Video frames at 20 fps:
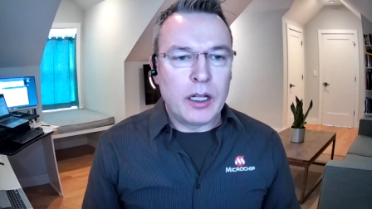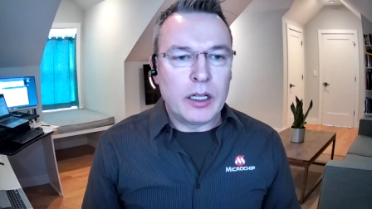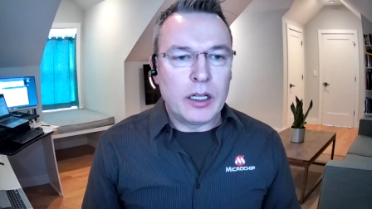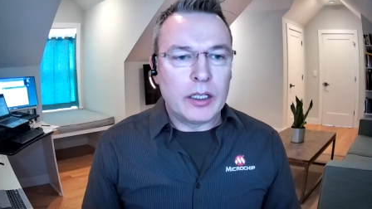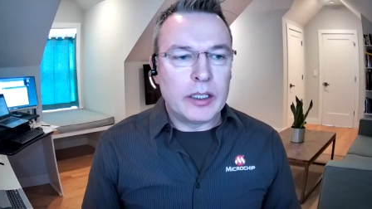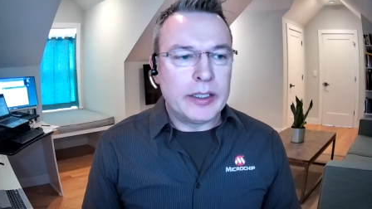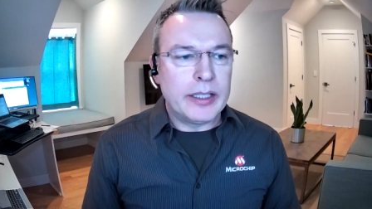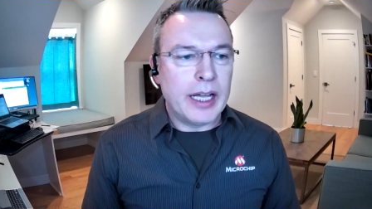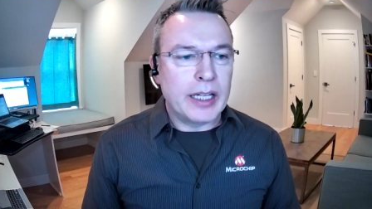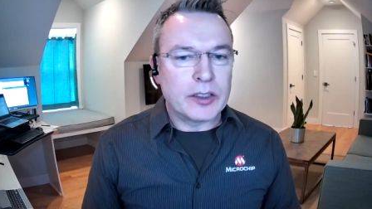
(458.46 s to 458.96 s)

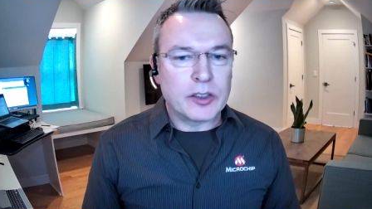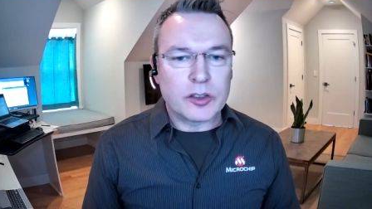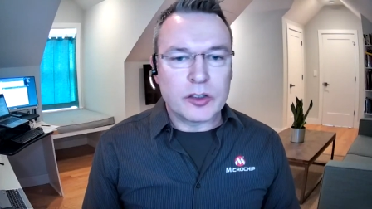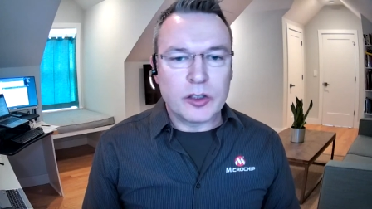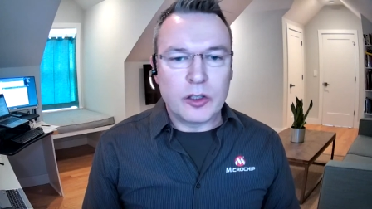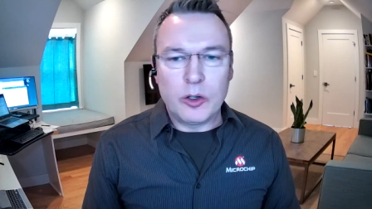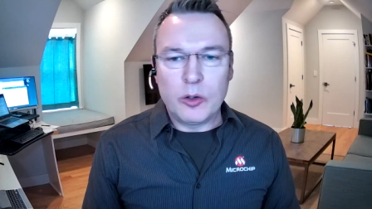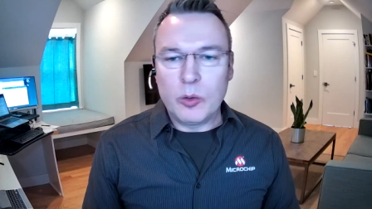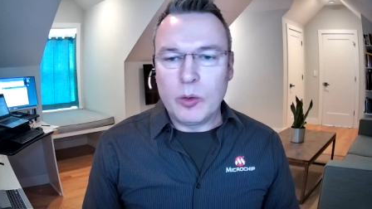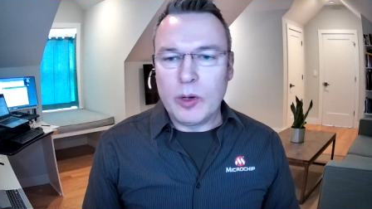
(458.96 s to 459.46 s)
Yeah,
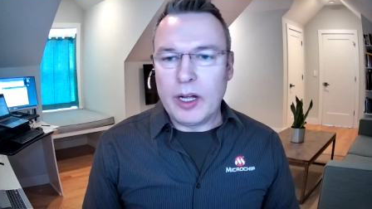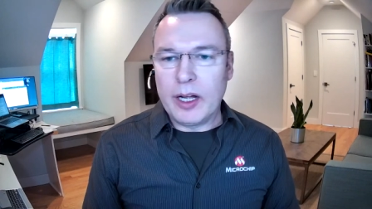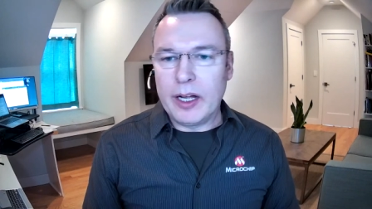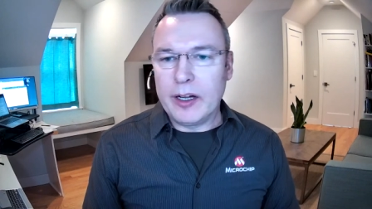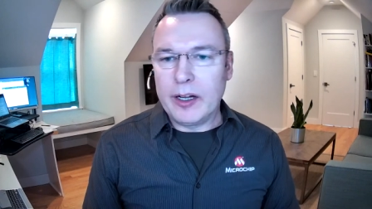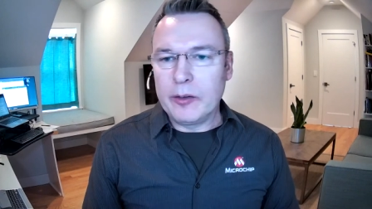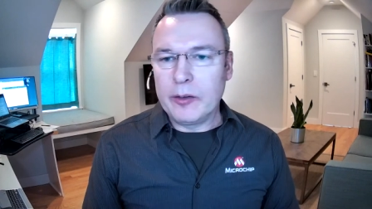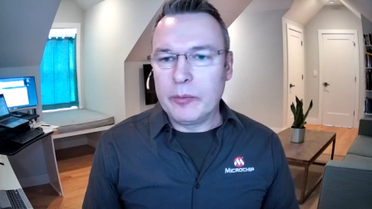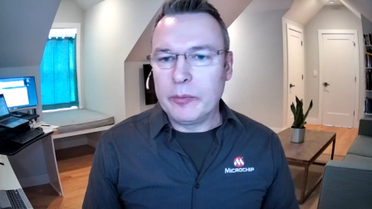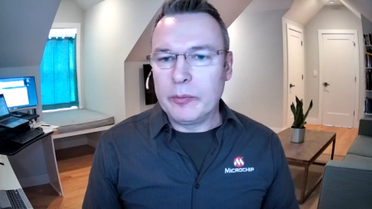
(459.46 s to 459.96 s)
so
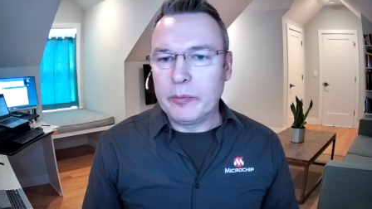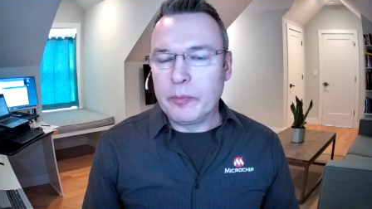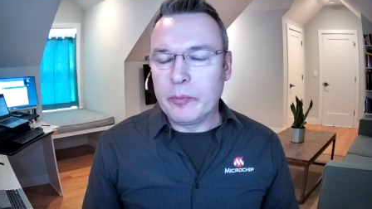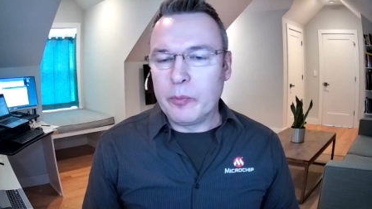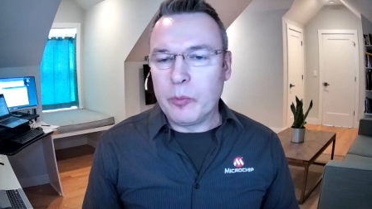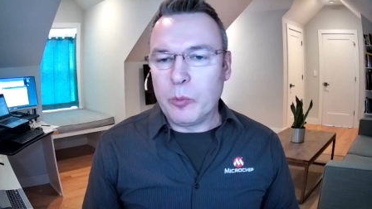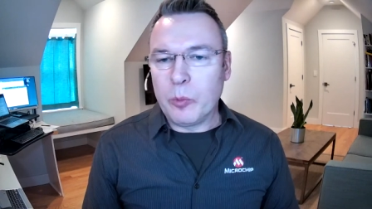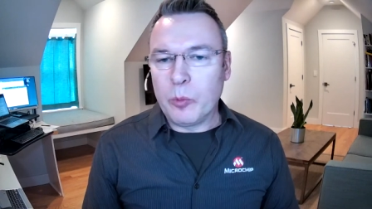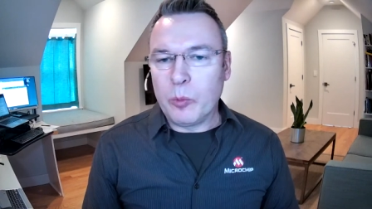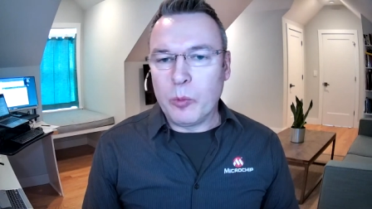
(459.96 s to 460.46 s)
um,
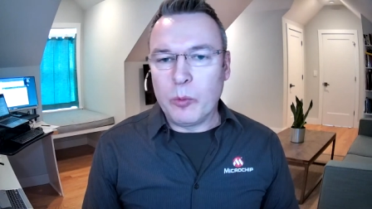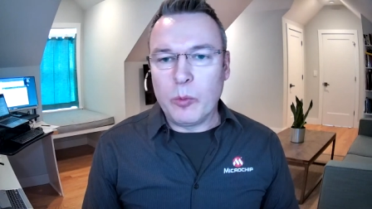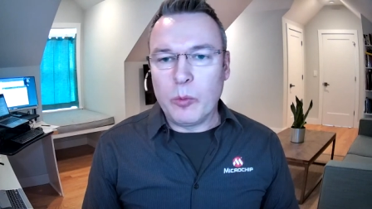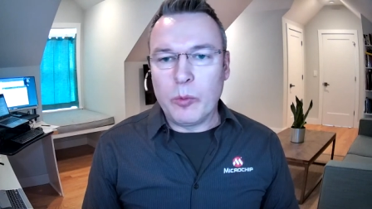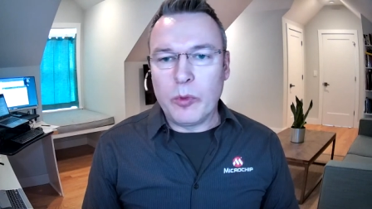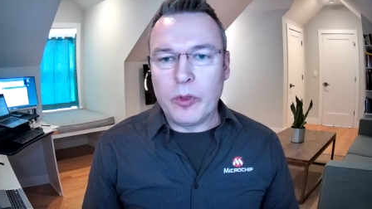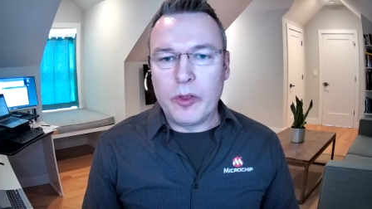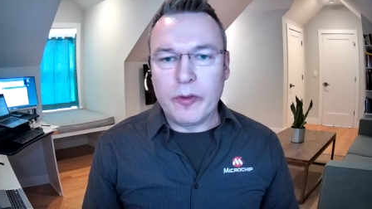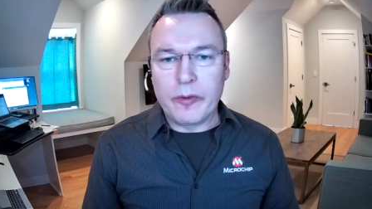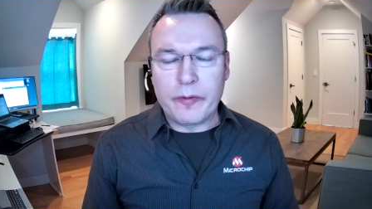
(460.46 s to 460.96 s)

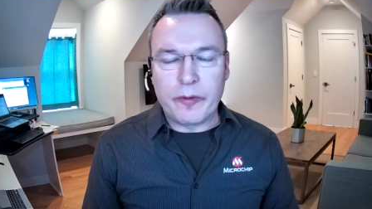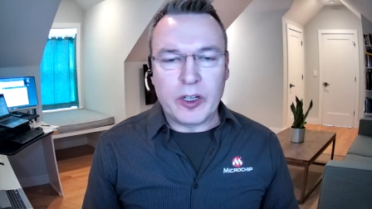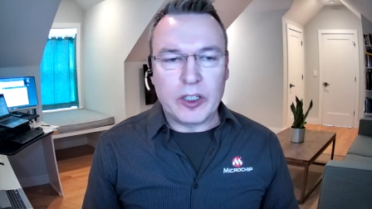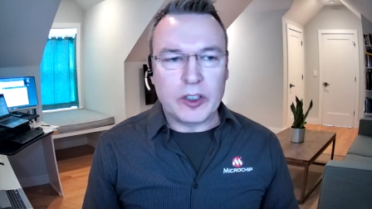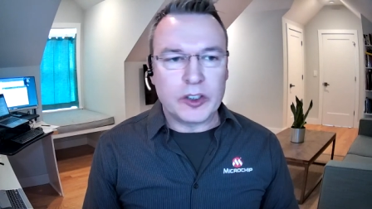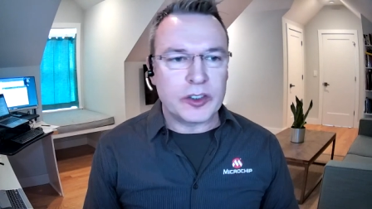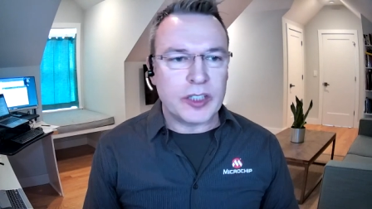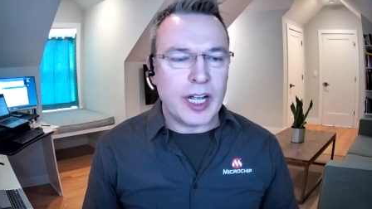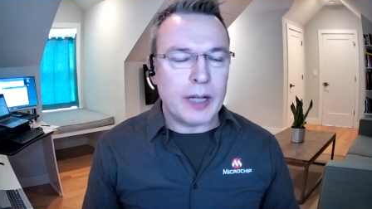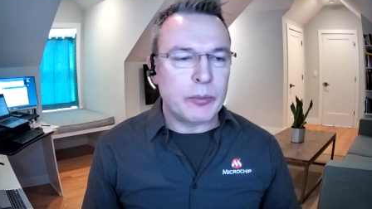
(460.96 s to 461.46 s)
the
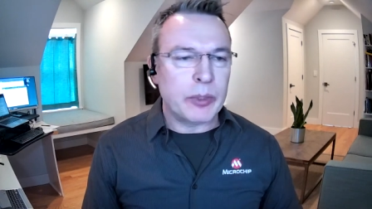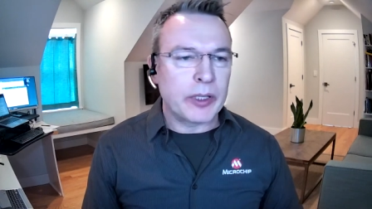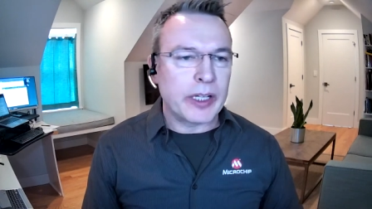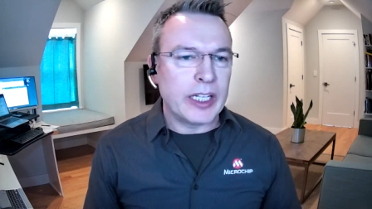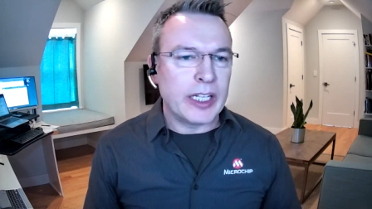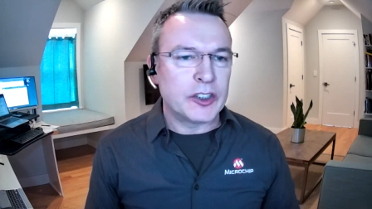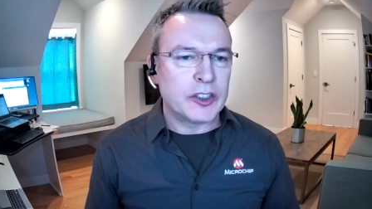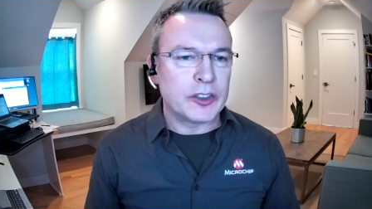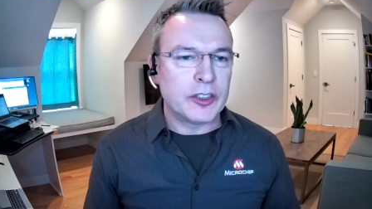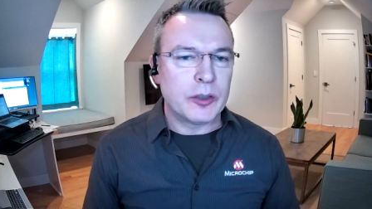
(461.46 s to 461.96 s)
first
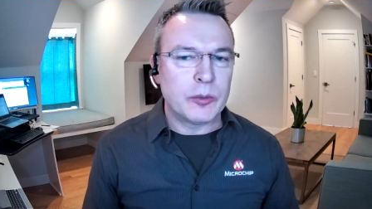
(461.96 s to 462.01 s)
application that